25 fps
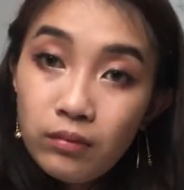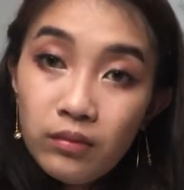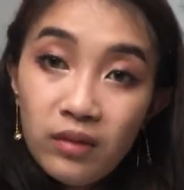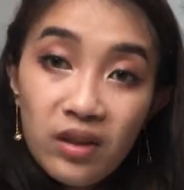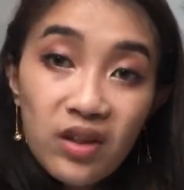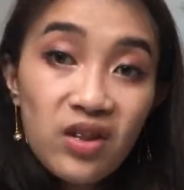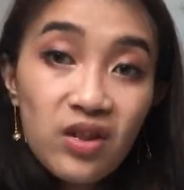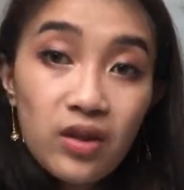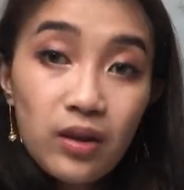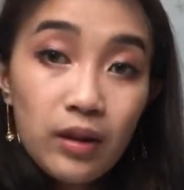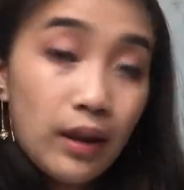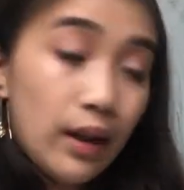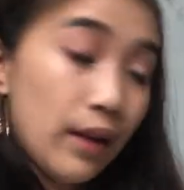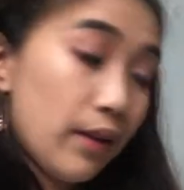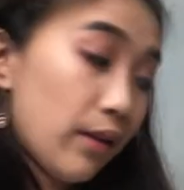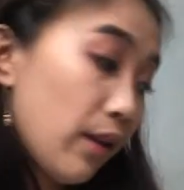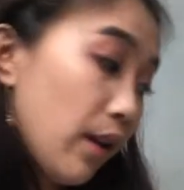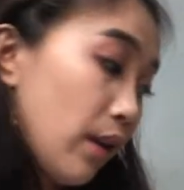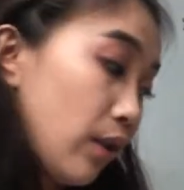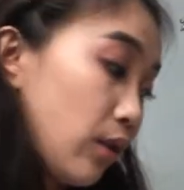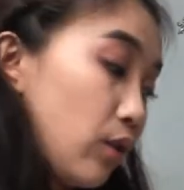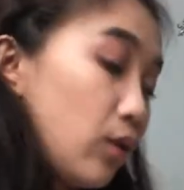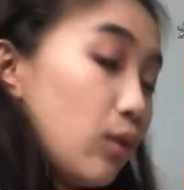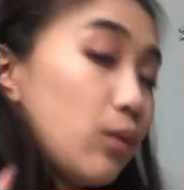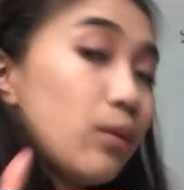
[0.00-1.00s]
let's let
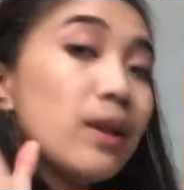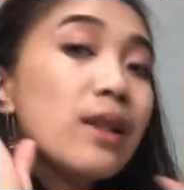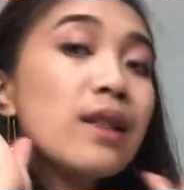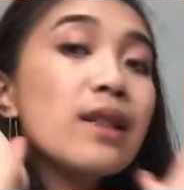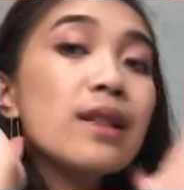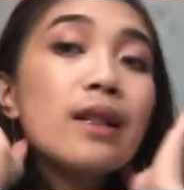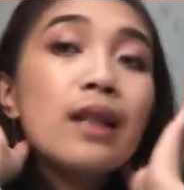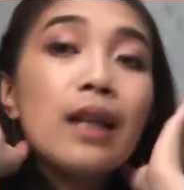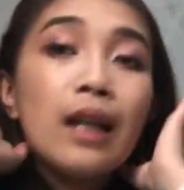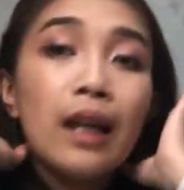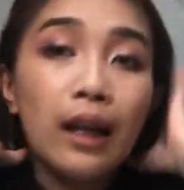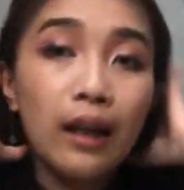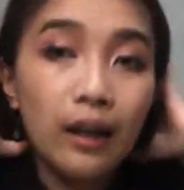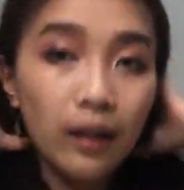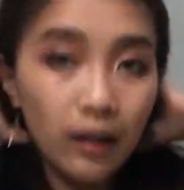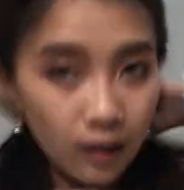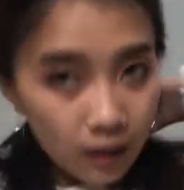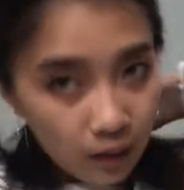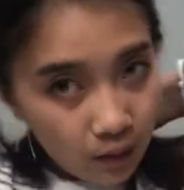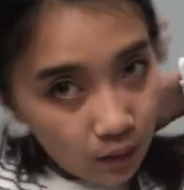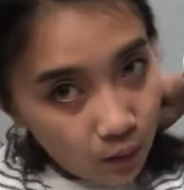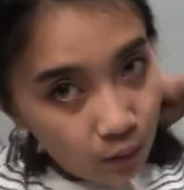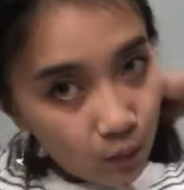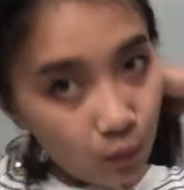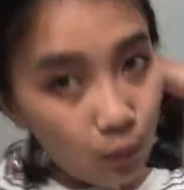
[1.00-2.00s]
that do its thing.
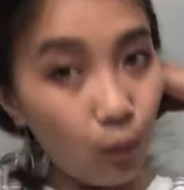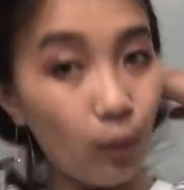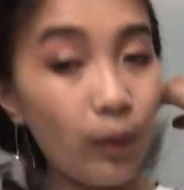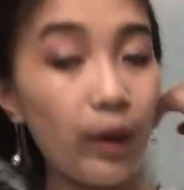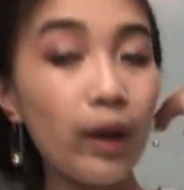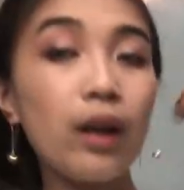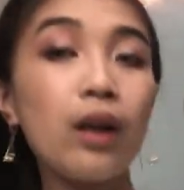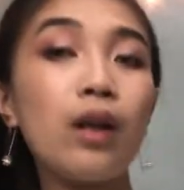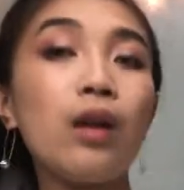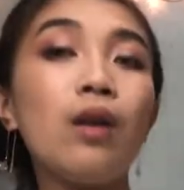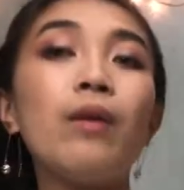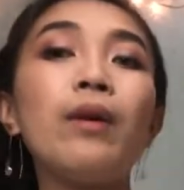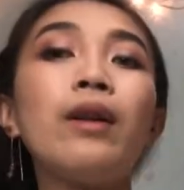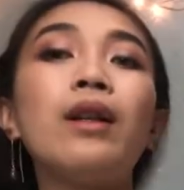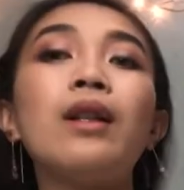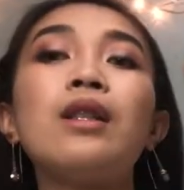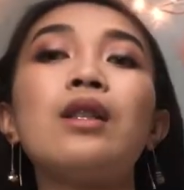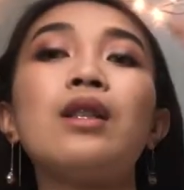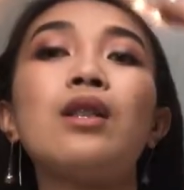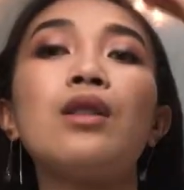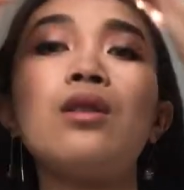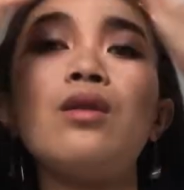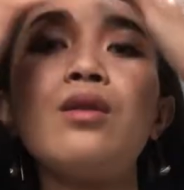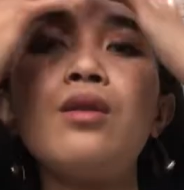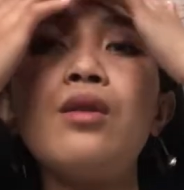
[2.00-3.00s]
We're going
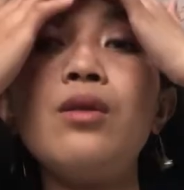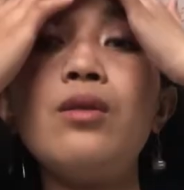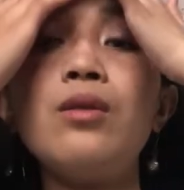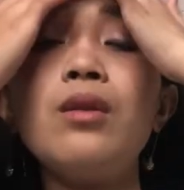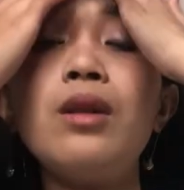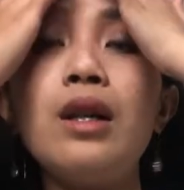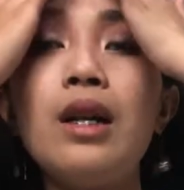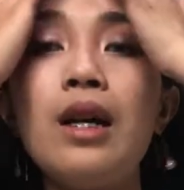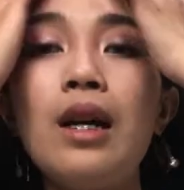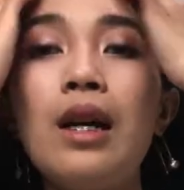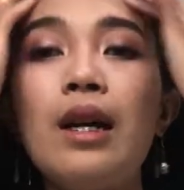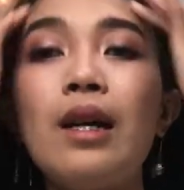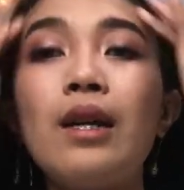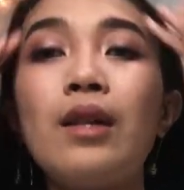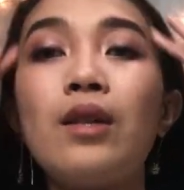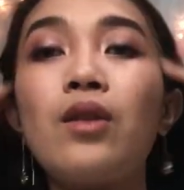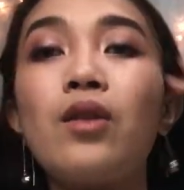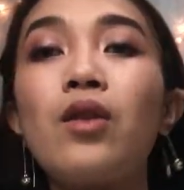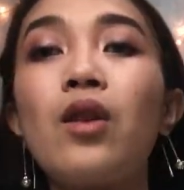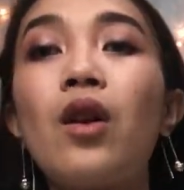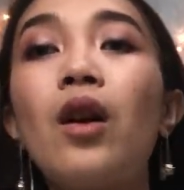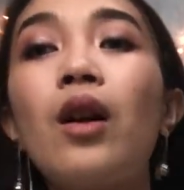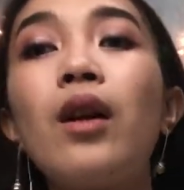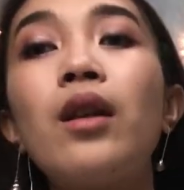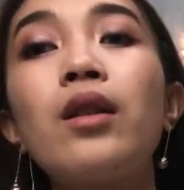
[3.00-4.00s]
to
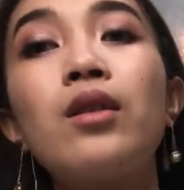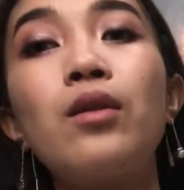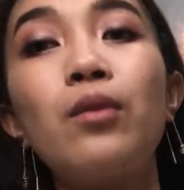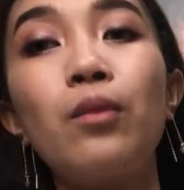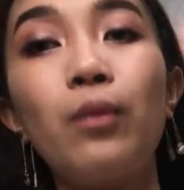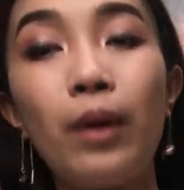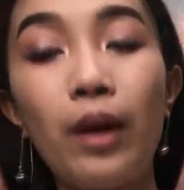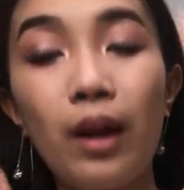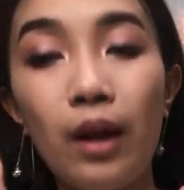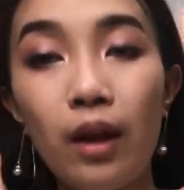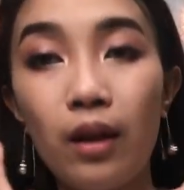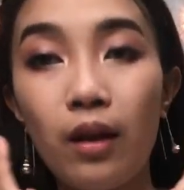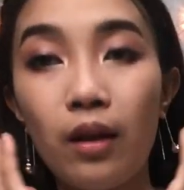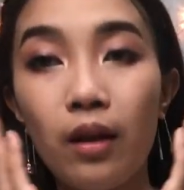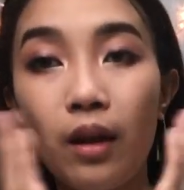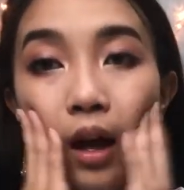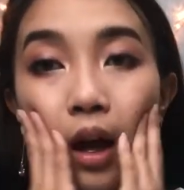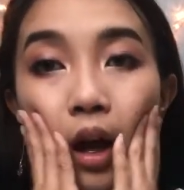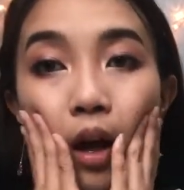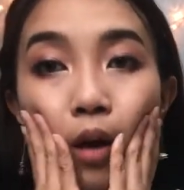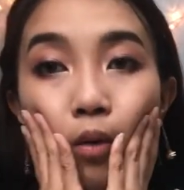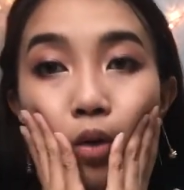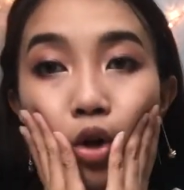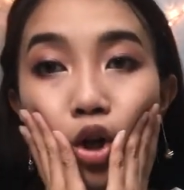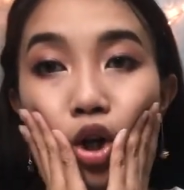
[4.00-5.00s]
start with
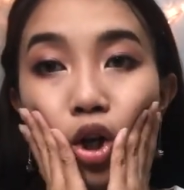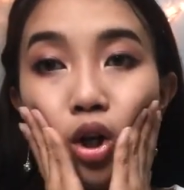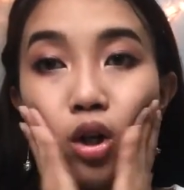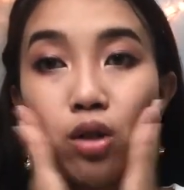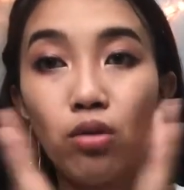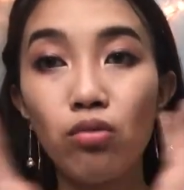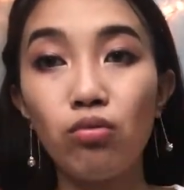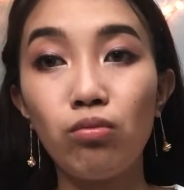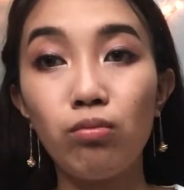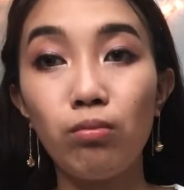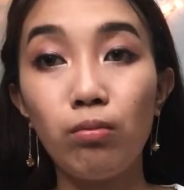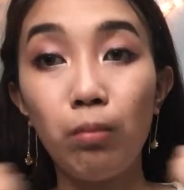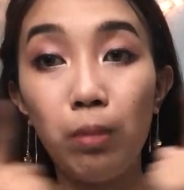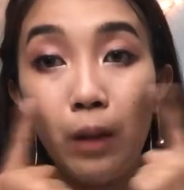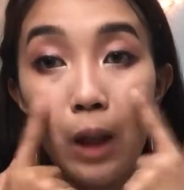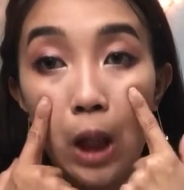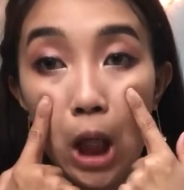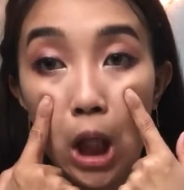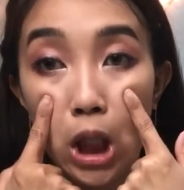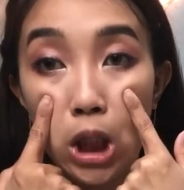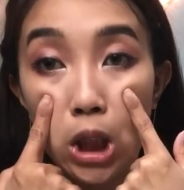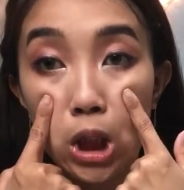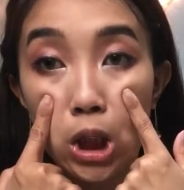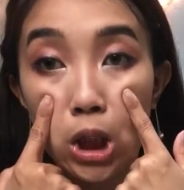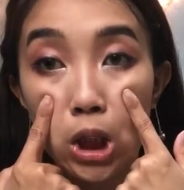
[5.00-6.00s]
our
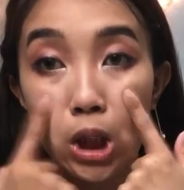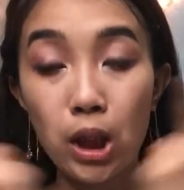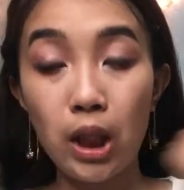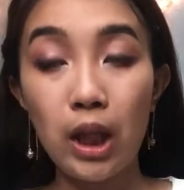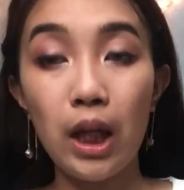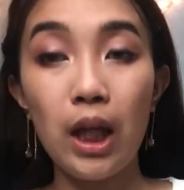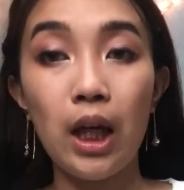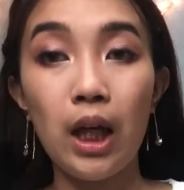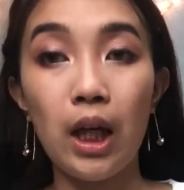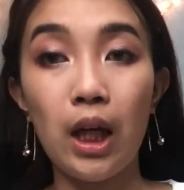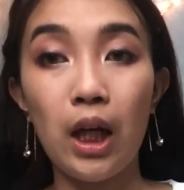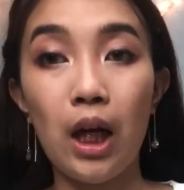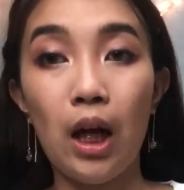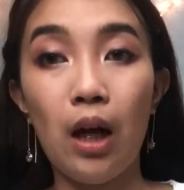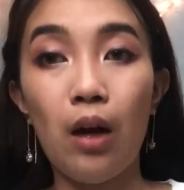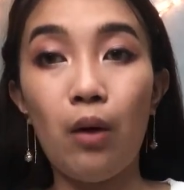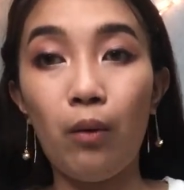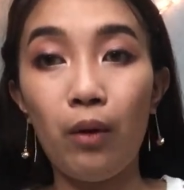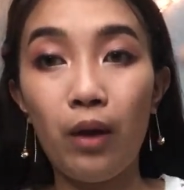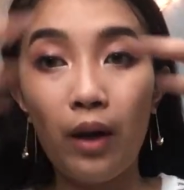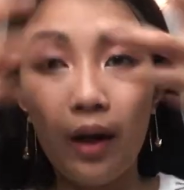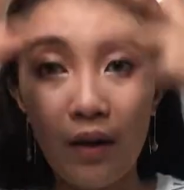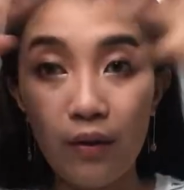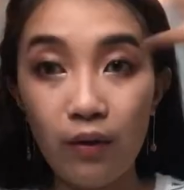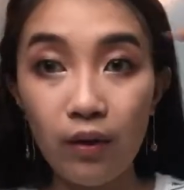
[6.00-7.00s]
blush and
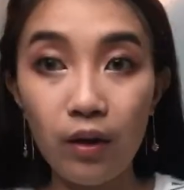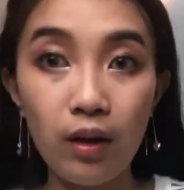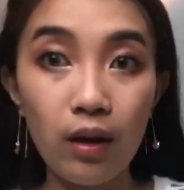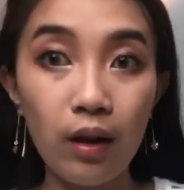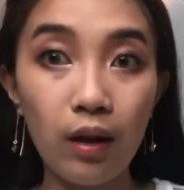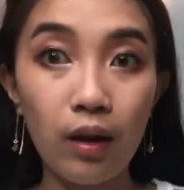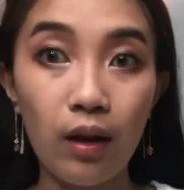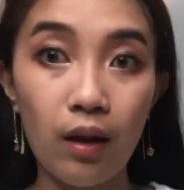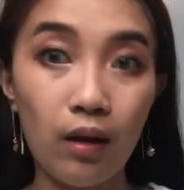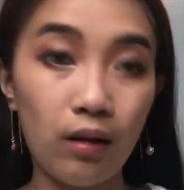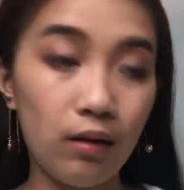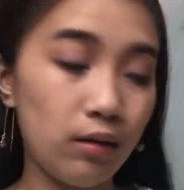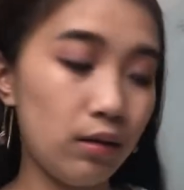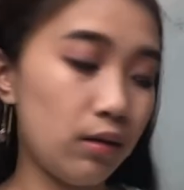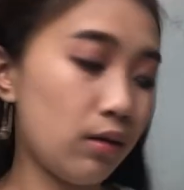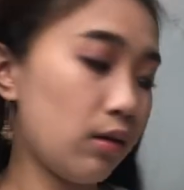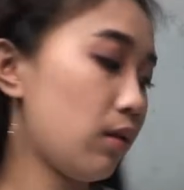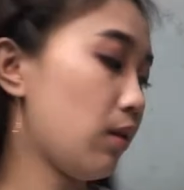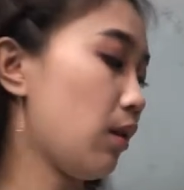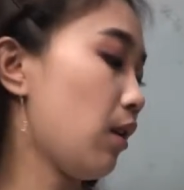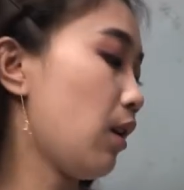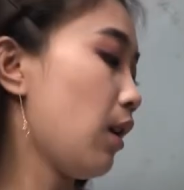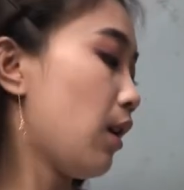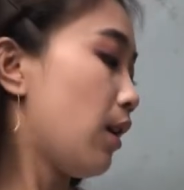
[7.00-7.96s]
our everything else.